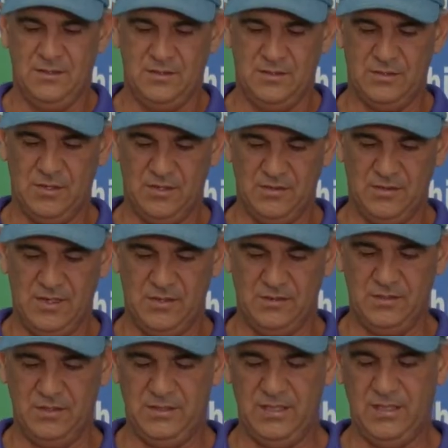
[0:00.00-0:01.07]
So that
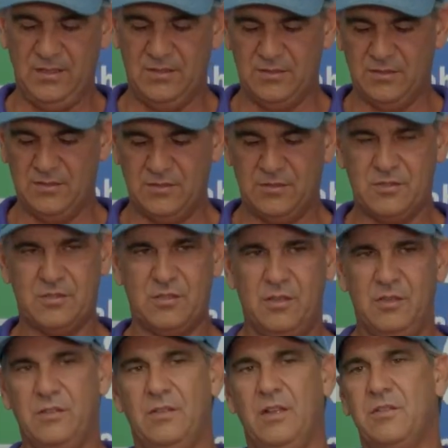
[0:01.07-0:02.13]
only takes
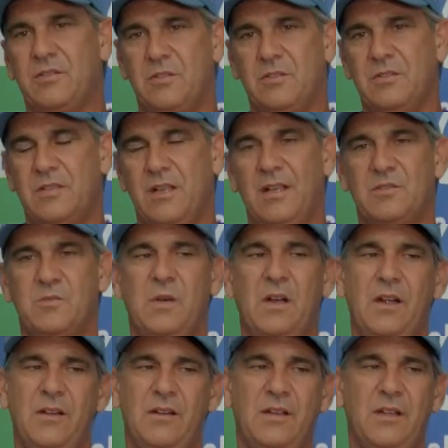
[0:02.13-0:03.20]
a certain size
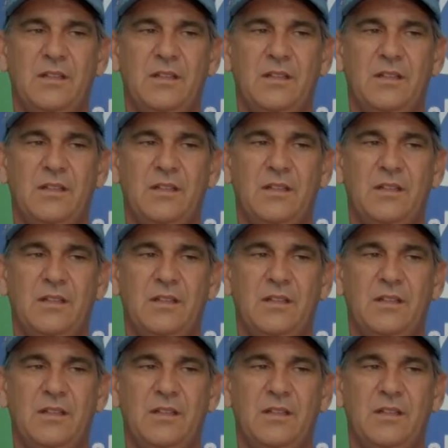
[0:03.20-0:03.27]
wire